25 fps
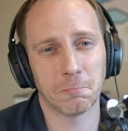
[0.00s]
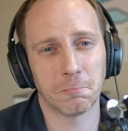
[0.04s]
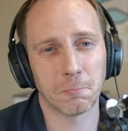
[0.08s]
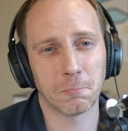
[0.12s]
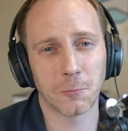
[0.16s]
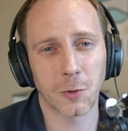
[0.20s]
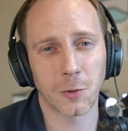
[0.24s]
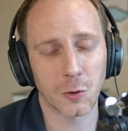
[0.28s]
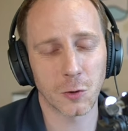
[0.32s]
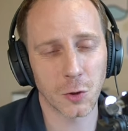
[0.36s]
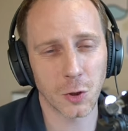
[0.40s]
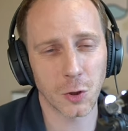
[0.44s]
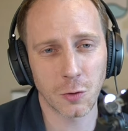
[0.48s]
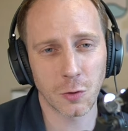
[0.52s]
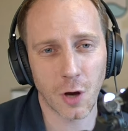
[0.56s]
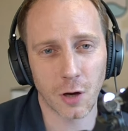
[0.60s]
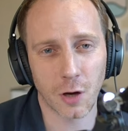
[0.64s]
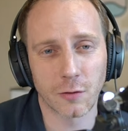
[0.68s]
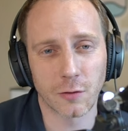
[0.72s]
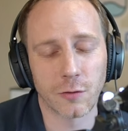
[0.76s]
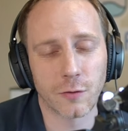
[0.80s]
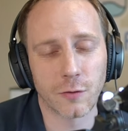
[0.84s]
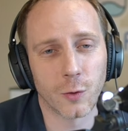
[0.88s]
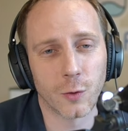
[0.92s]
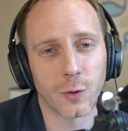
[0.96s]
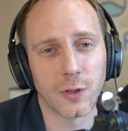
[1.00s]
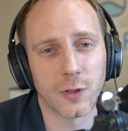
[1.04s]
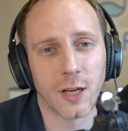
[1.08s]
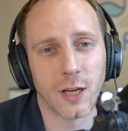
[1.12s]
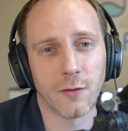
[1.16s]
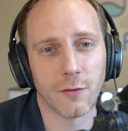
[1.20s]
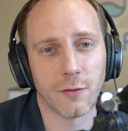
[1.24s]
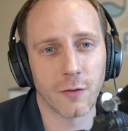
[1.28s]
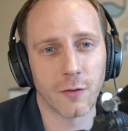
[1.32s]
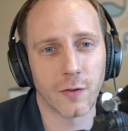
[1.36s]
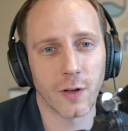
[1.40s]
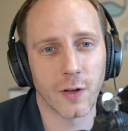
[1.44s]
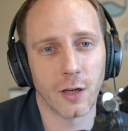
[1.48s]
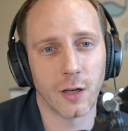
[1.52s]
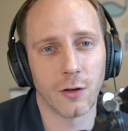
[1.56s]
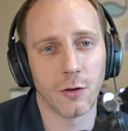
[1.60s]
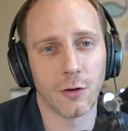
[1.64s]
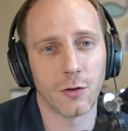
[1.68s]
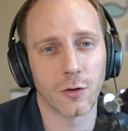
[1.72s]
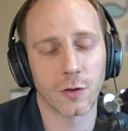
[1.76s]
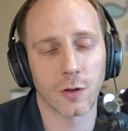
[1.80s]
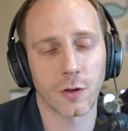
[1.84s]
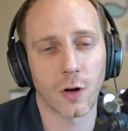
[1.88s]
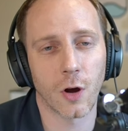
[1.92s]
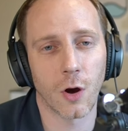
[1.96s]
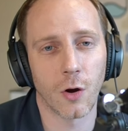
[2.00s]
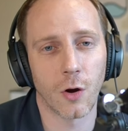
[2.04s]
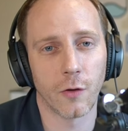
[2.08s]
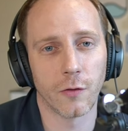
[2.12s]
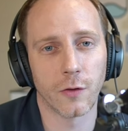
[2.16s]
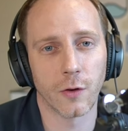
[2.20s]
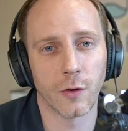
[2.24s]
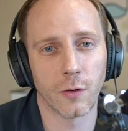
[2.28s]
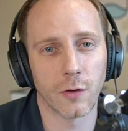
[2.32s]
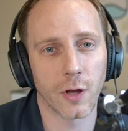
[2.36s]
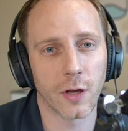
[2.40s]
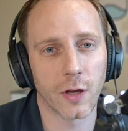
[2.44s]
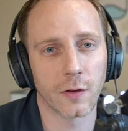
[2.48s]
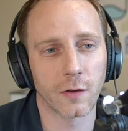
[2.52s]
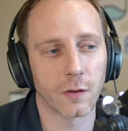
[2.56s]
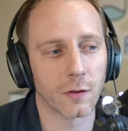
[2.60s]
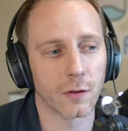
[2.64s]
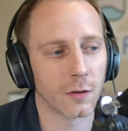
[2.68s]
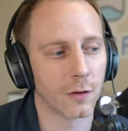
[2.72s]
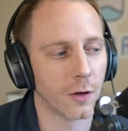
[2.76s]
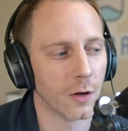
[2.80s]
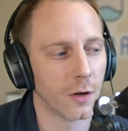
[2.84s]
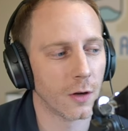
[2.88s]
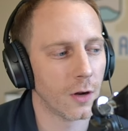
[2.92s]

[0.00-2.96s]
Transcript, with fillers: you're too young, 14, 15, you just can't do this.